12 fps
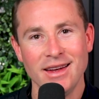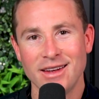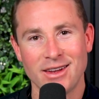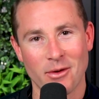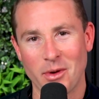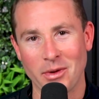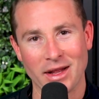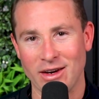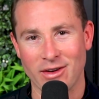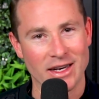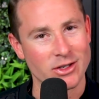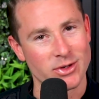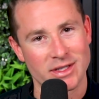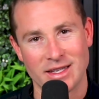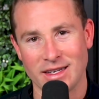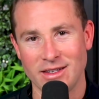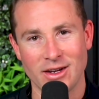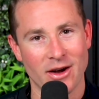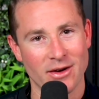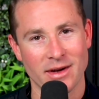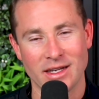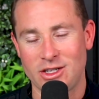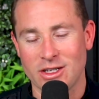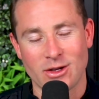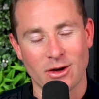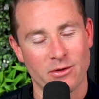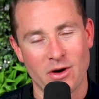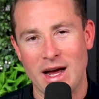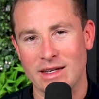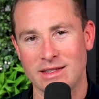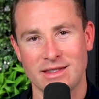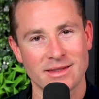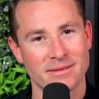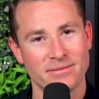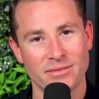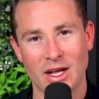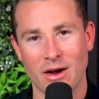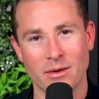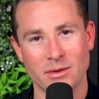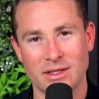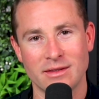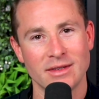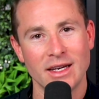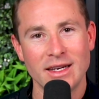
we're really not interested. It's just not for us. It was...